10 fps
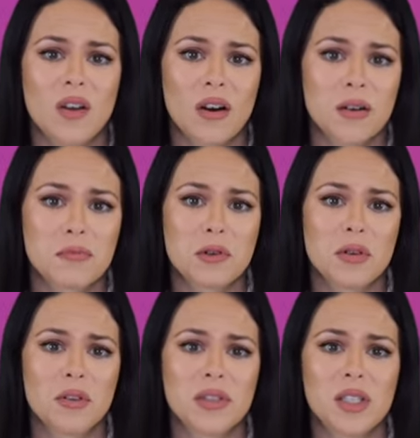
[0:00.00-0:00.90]
our
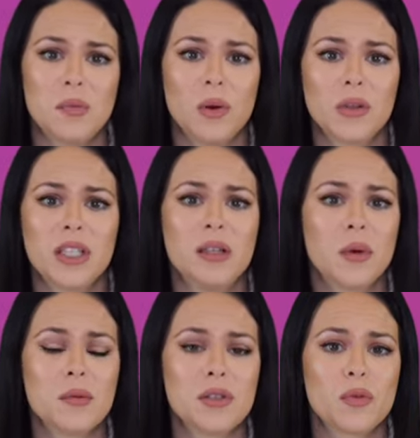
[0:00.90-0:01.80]
cryptocurrency pulled
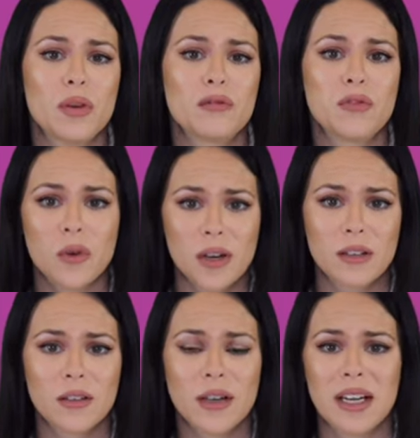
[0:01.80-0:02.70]
anywhere between
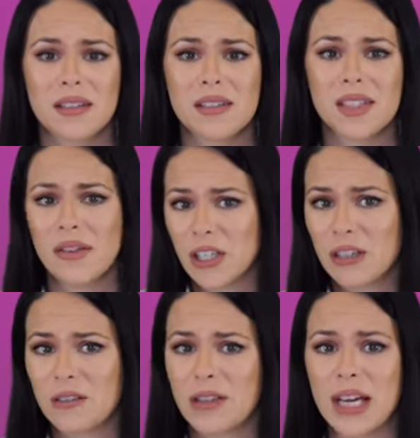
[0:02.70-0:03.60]
400 grand to
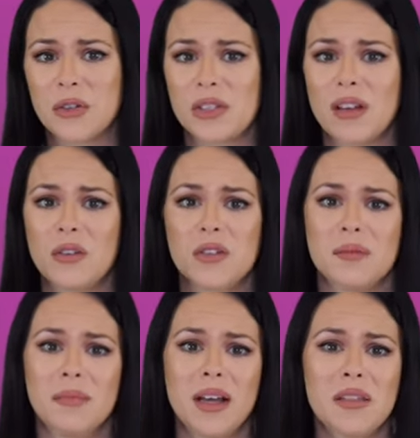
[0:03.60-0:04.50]
700,000 dollars
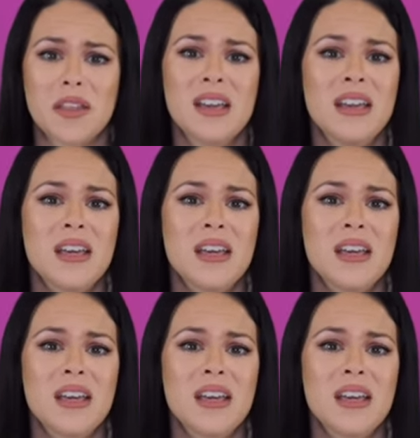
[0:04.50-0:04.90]
a month,